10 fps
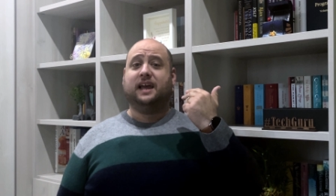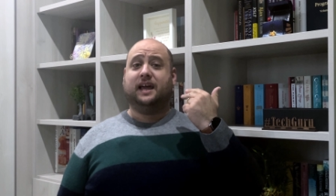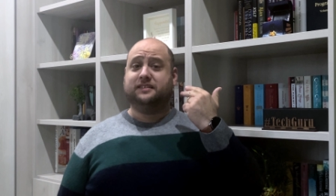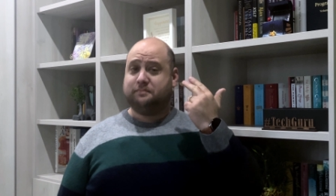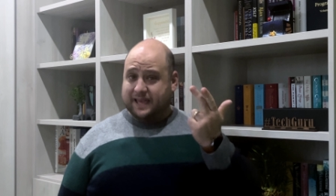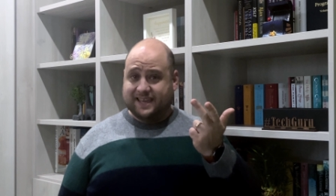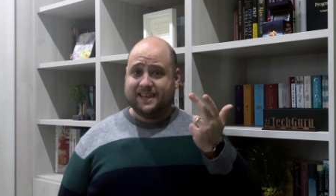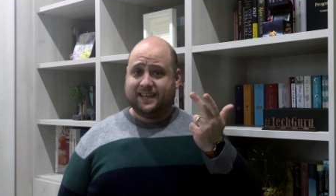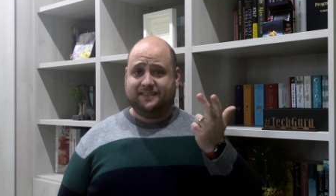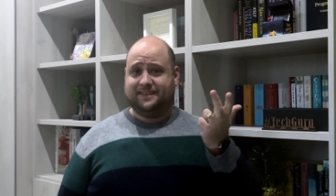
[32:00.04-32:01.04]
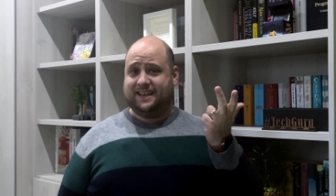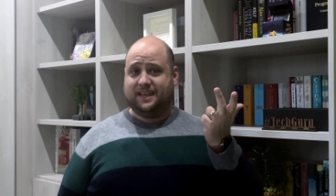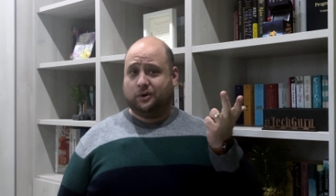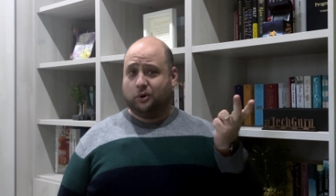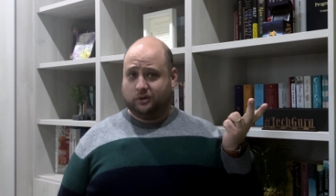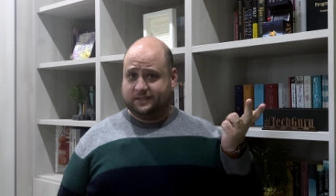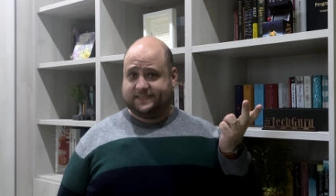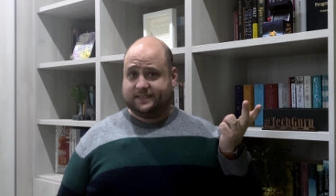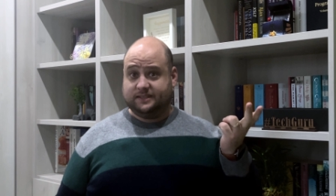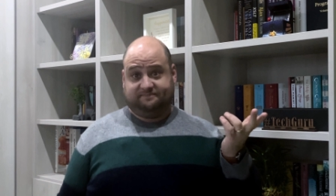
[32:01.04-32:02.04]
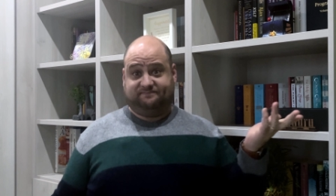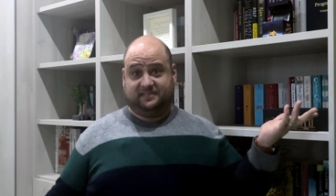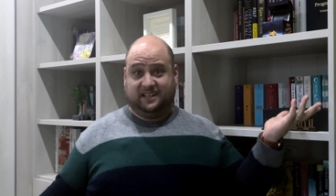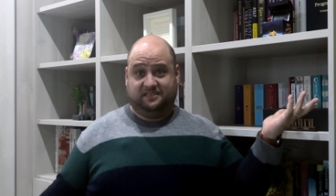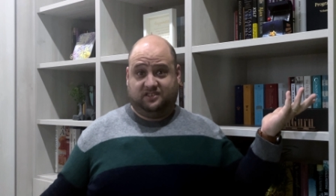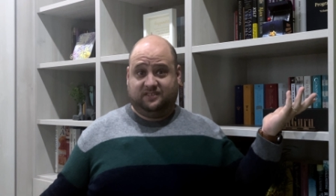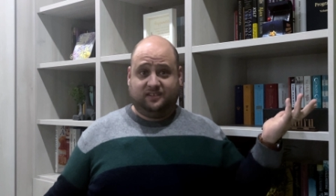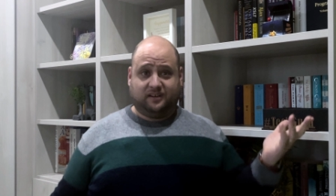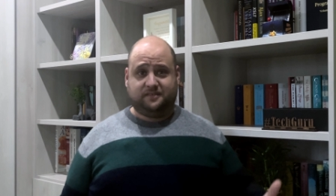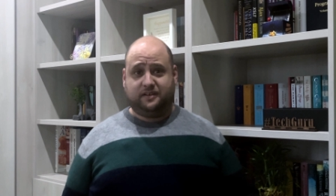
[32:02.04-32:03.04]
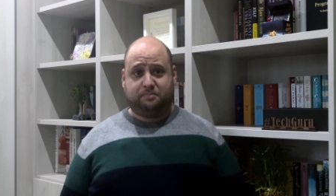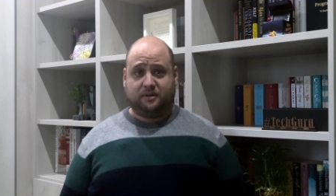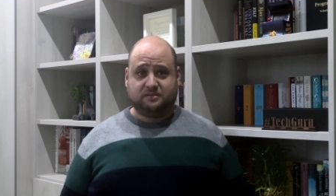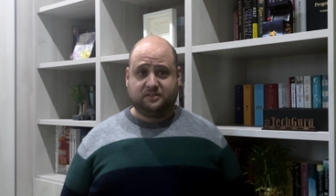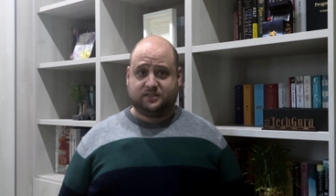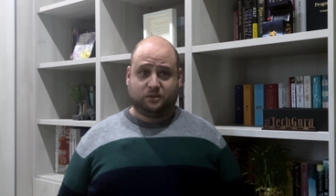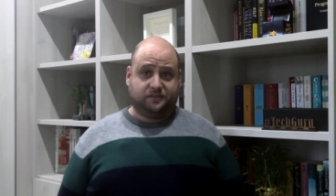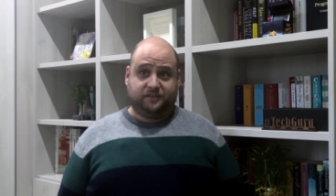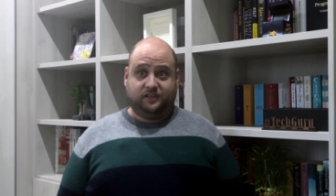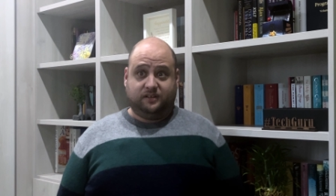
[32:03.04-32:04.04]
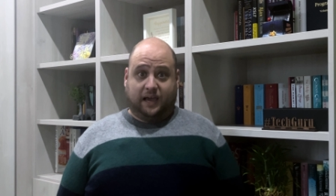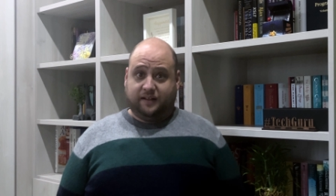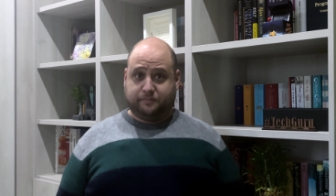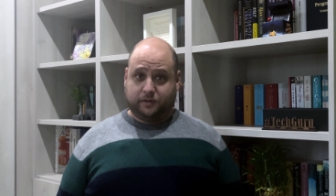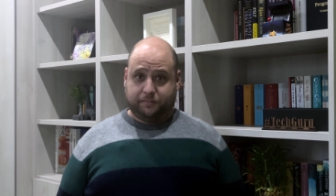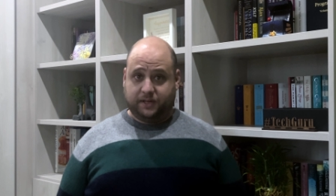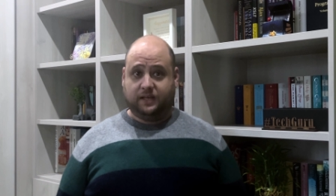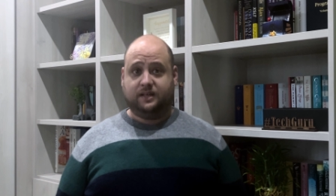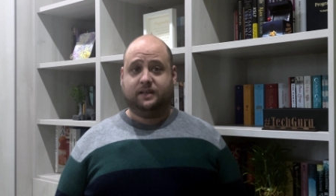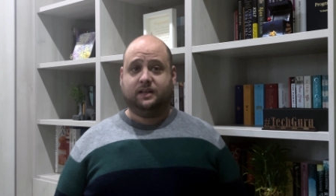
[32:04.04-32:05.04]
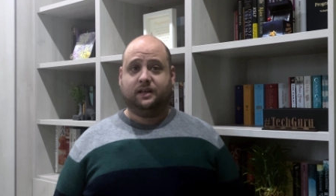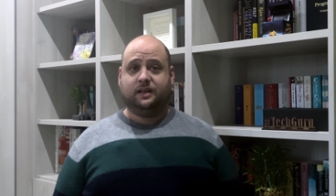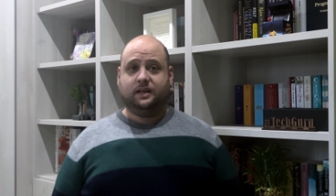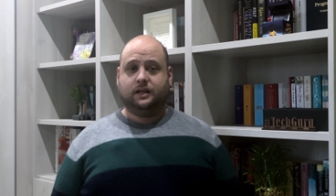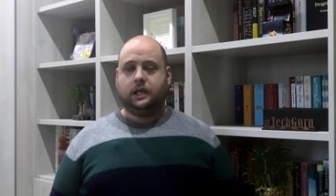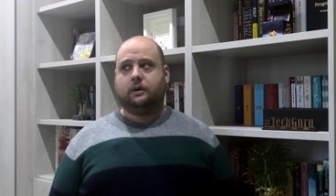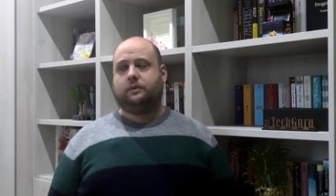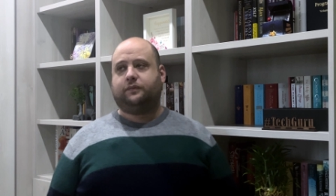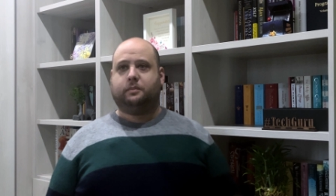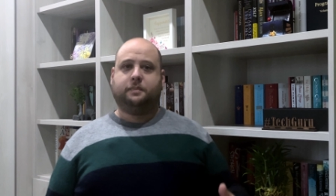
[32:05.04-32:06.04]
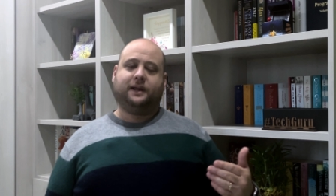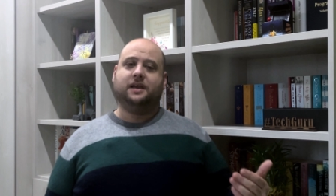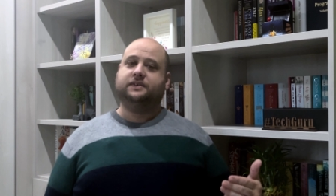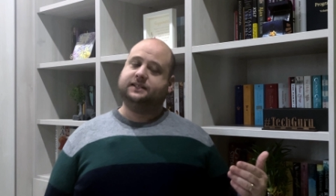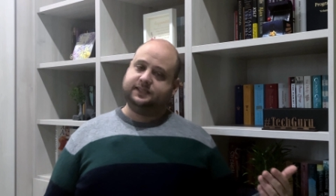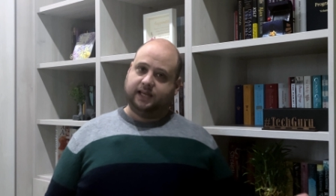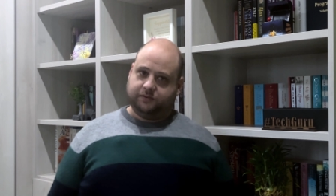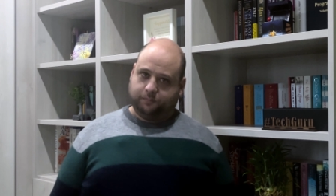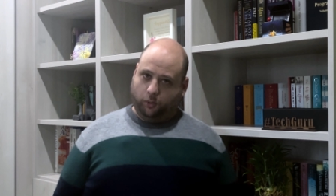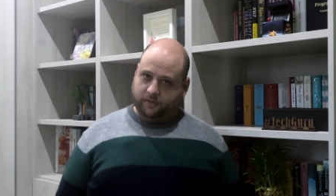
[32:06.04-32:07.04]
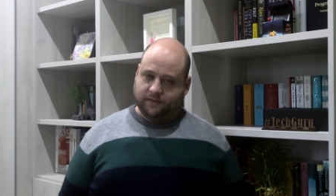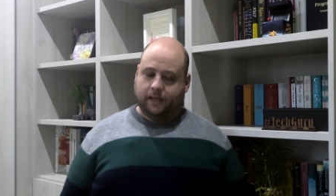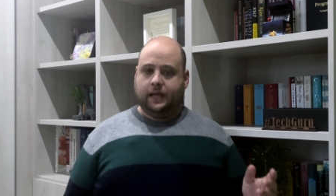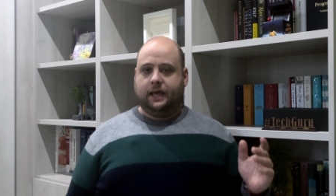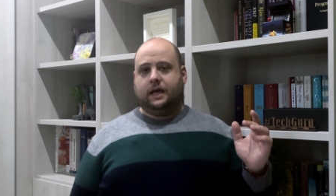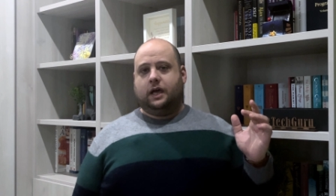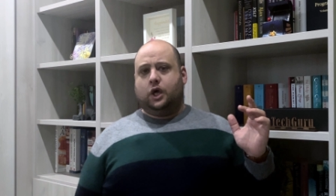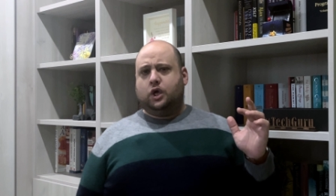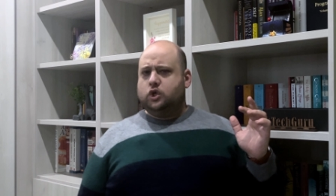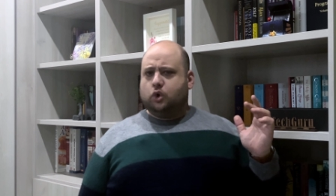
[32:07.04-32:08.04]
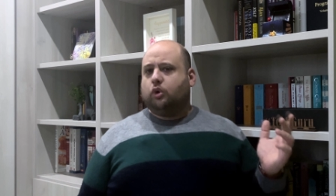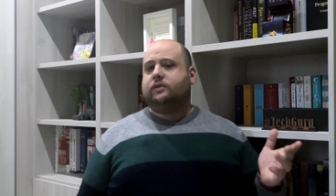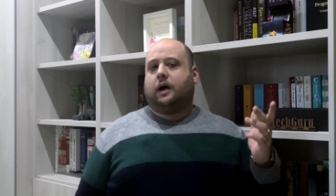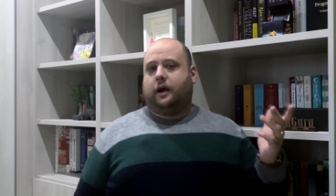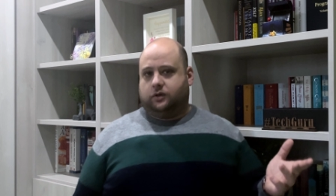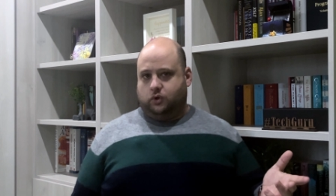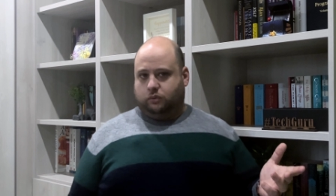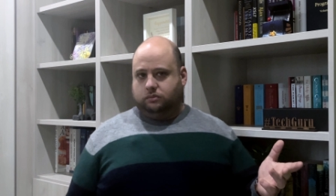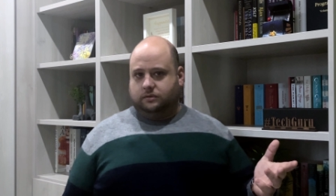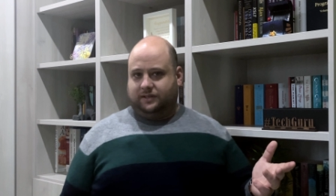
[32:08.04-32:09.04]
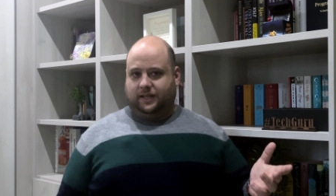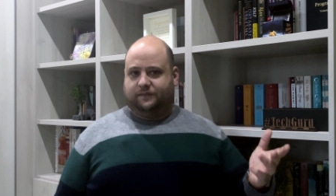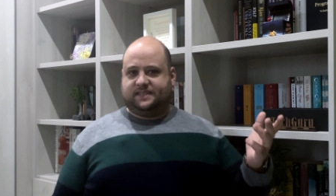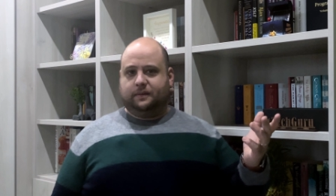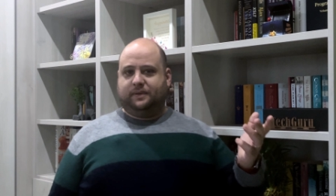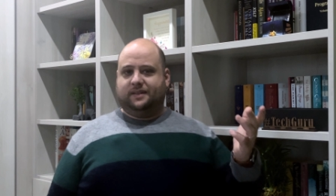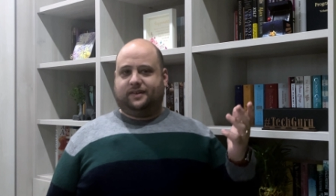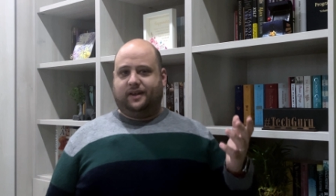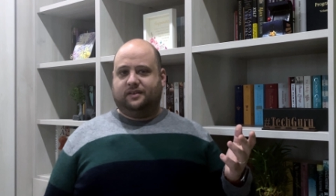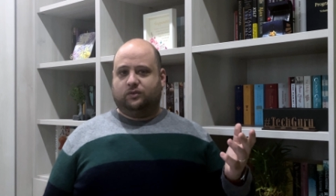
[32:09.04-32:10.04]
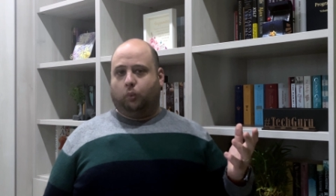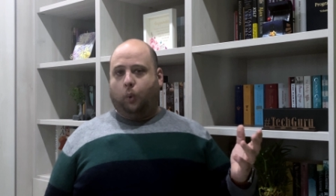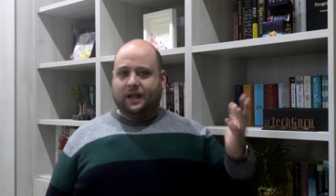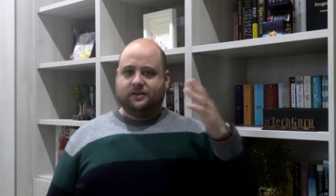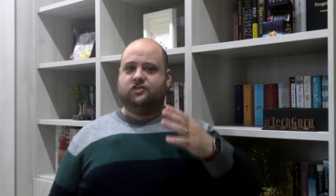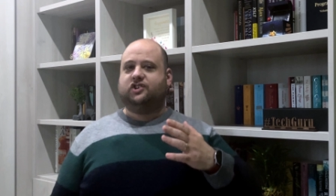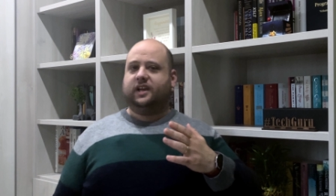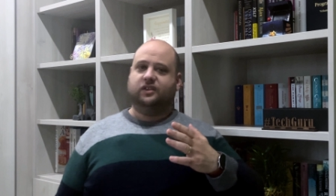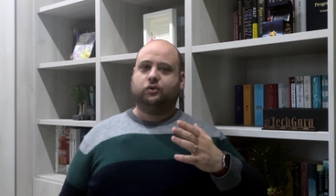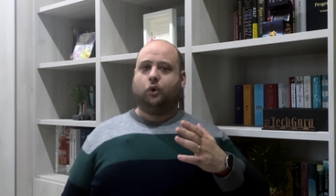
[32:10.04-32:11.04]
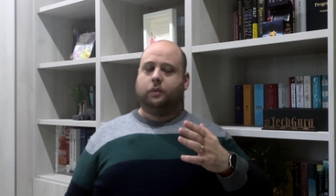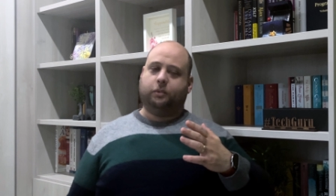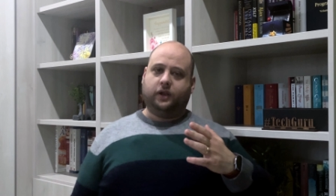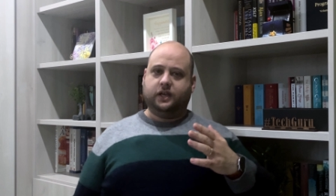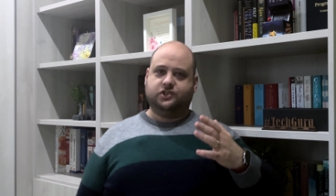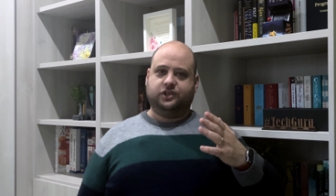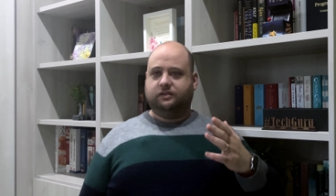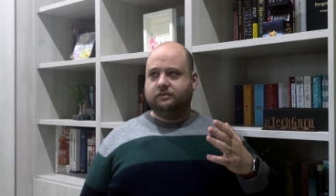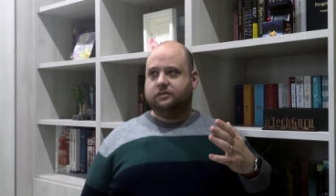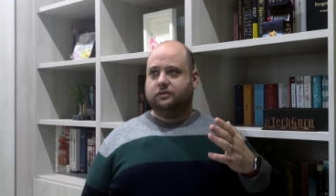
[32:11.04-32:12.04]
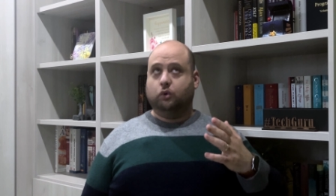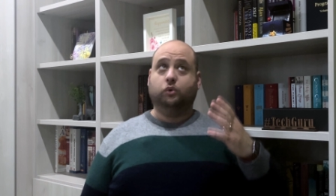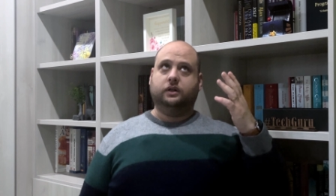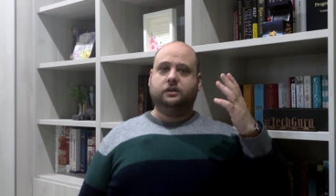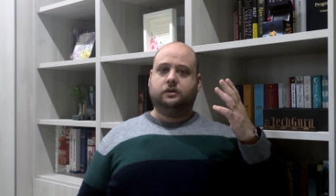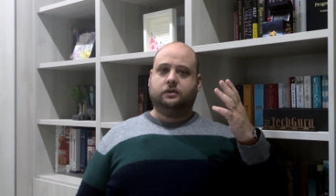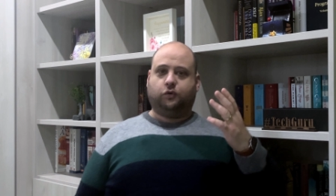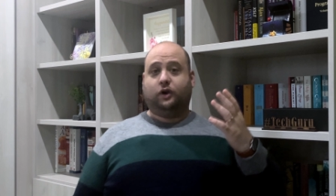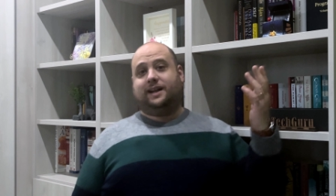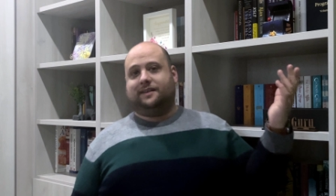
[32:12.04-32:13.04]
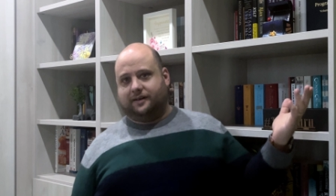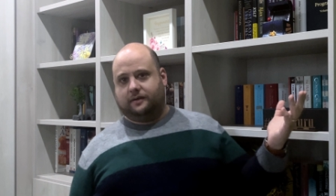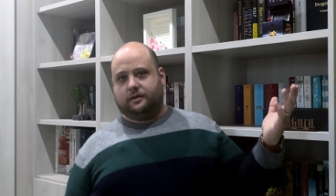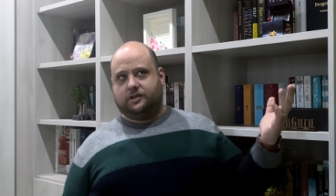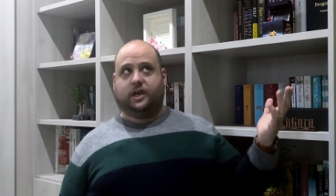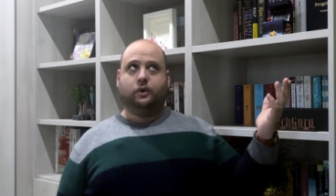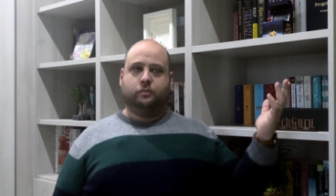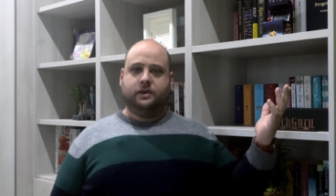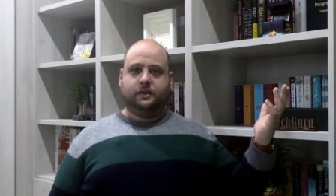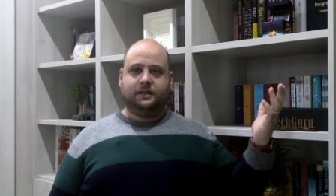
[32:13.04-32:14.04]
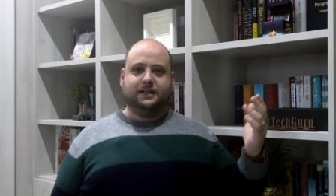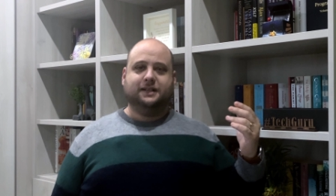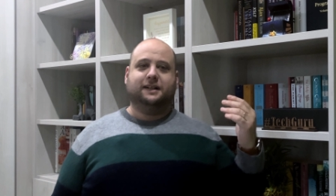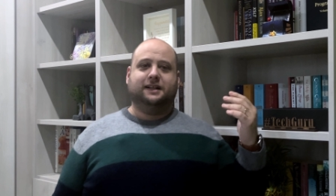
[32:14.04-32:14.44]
and making and taking calls. And the GTR 3 Pro does all three admirably. Now, from a privacy standpoint, you could argue that I've simply traded one giant corporation, Google, for another, Xiaomi.